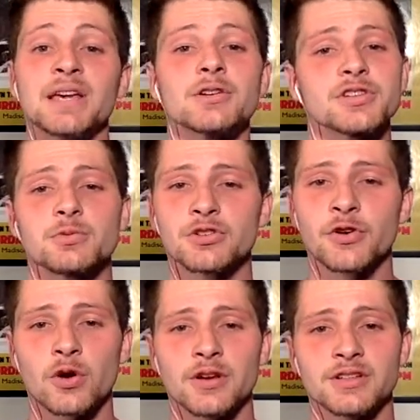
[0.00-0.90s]
Peterson was
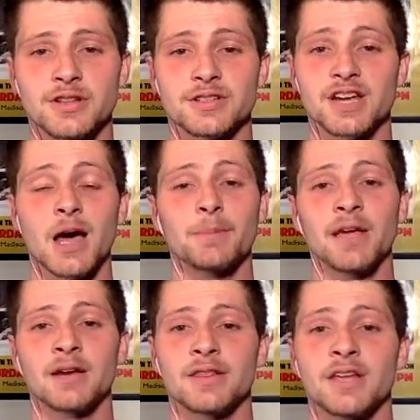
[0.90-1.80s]
voted into the top
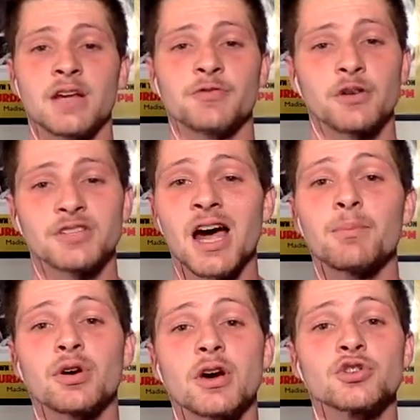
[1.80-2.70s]
8 of the NFL
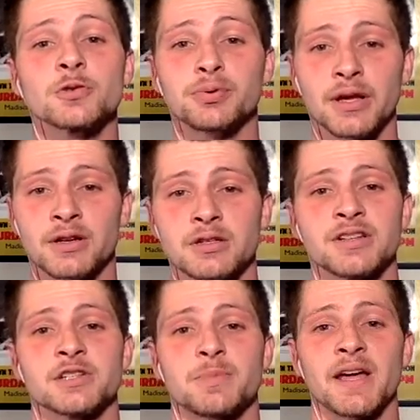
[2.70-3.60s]
Top 100 Players
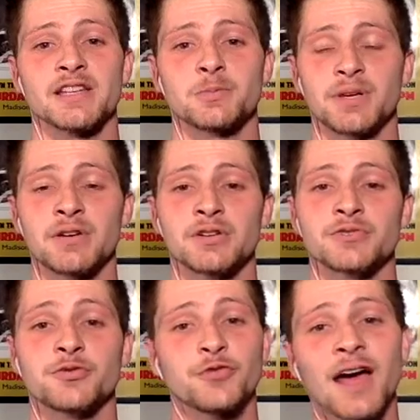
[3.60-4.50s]
list by his peers
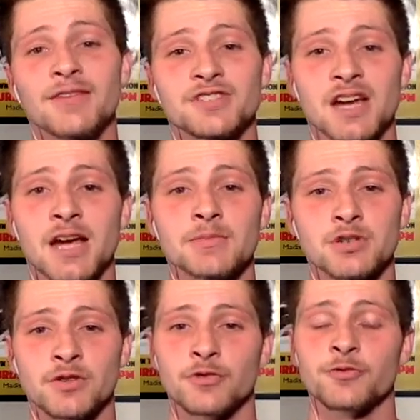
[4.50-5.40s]
5 times
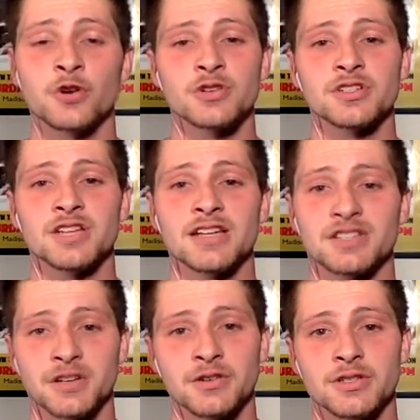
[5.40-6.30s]
over the first 6
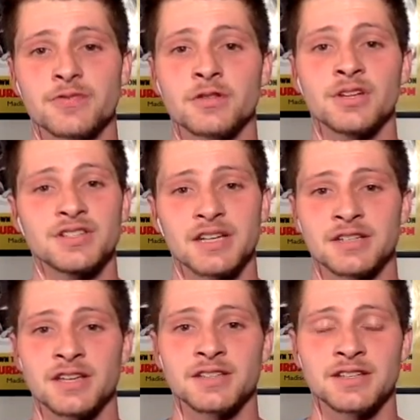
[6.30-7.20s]
years of the list's
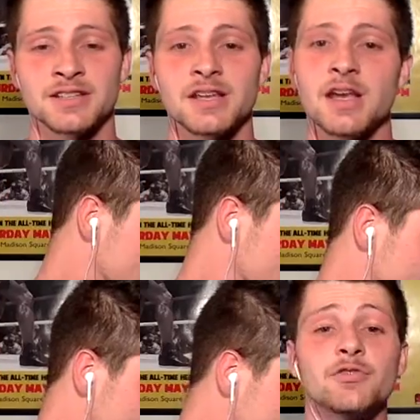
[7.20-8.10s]
existence,
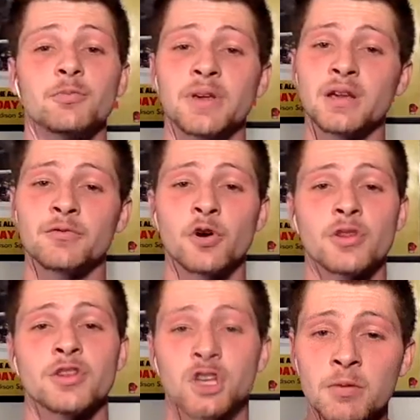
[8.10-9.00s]
even being
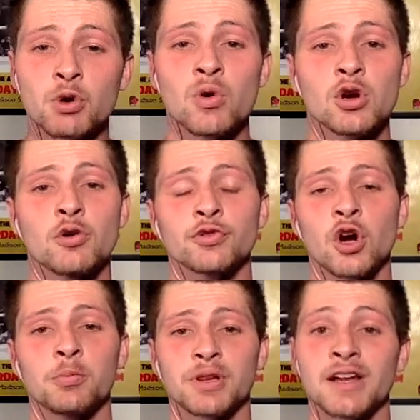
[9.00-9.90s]
voted the #1
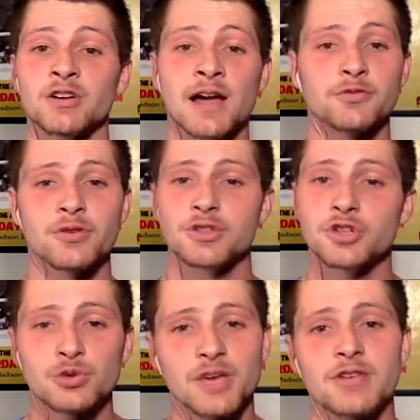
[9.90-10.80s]
overall player after the
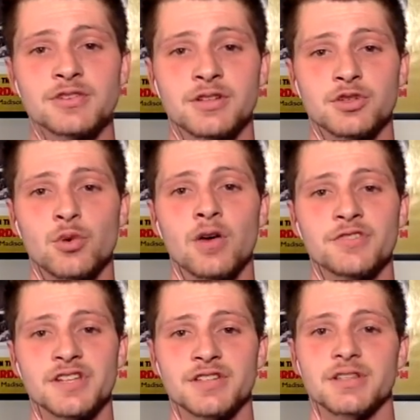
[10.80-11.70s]

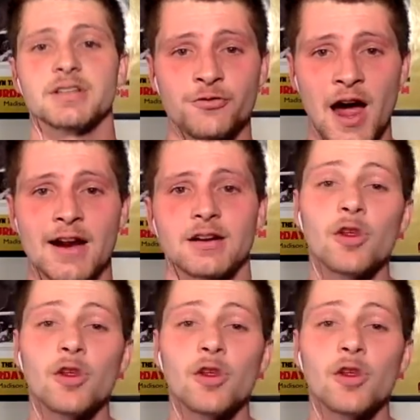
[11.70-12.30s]
2012 season. Fire.